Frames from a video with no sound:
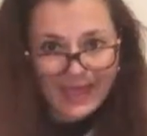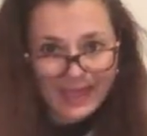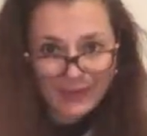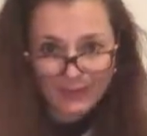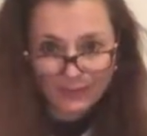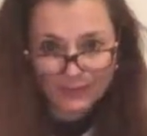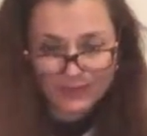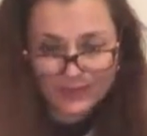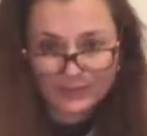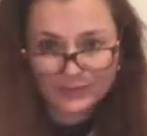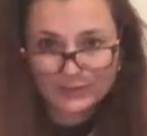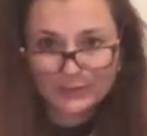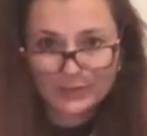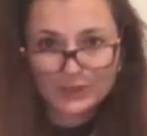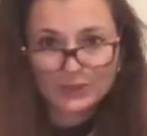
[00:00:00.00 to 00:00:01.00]
Hello
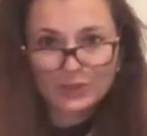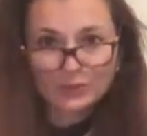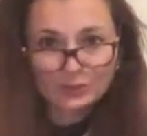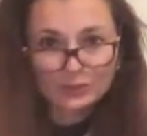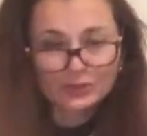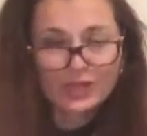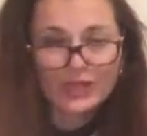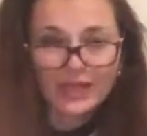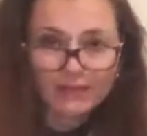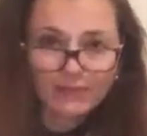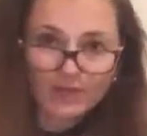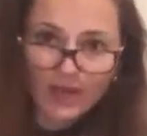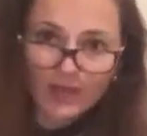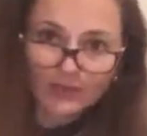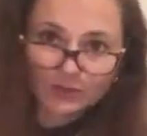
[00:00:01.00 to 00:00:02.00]
friends. So today I
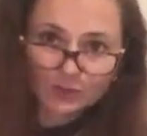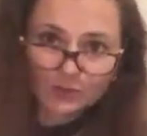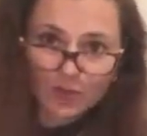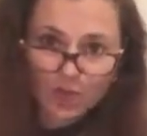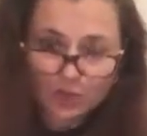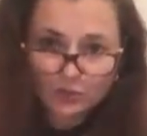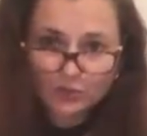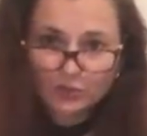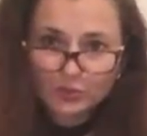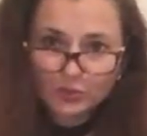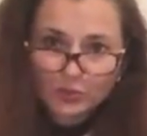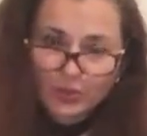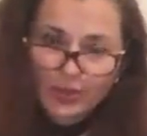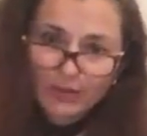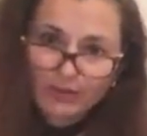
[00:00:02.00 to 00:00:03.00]
would like to talk to
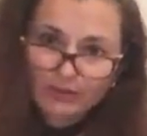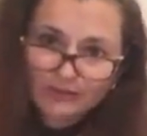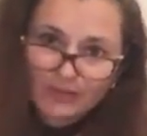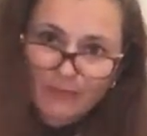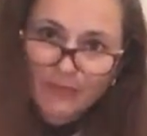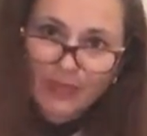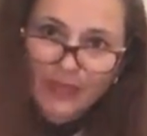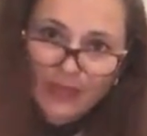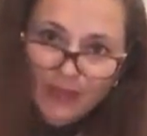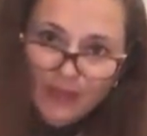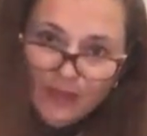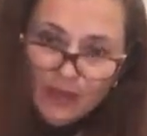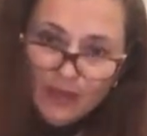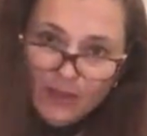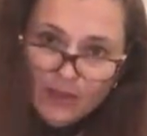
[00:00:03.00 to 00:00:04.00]
you about something
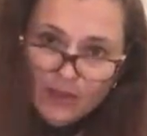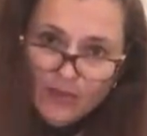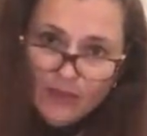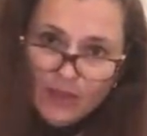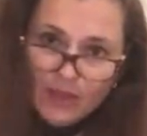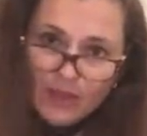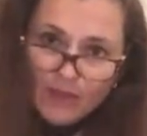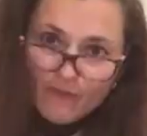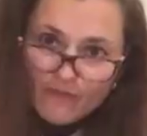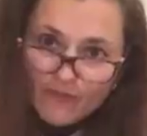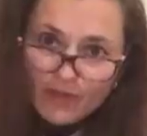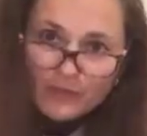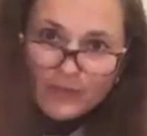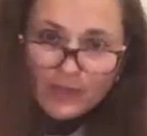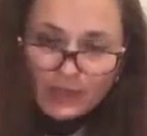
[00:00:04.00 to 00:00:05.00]
uh,
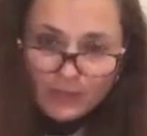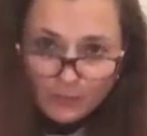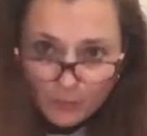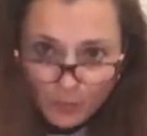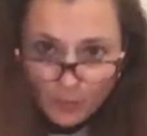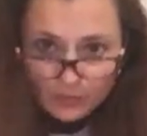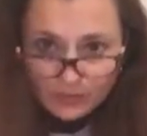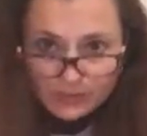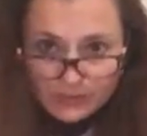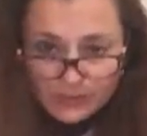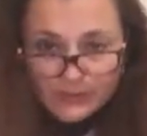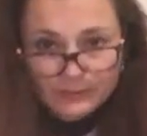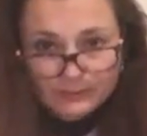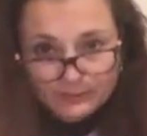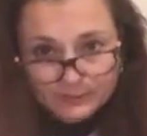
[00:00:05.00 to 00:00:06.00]
very
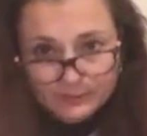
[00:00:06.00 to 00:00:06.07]
important